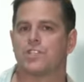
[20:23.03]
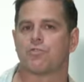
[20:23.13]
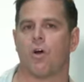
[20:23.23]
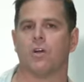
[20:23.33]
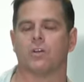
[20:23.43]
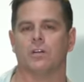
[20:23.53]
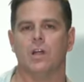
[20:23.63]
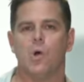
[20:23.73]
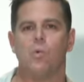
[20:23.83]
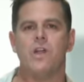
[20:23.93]
stronger.
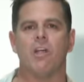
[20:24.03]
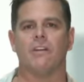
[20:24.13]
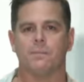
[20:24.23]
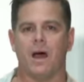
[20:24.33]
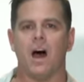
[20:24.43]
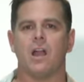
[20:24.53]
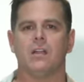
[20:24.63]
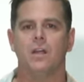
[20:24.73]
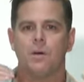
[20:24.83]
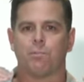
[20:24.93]
We are in
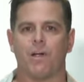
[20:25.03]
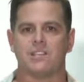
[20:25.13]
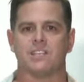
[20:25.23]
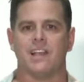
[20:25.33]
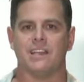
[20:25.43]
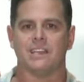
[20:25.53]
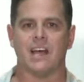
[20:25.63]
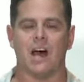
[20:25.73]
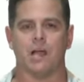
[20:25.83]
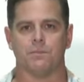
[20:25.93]
unprecedented
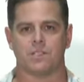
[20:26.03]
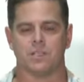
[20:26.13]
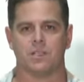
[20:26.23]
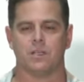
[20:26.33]
times.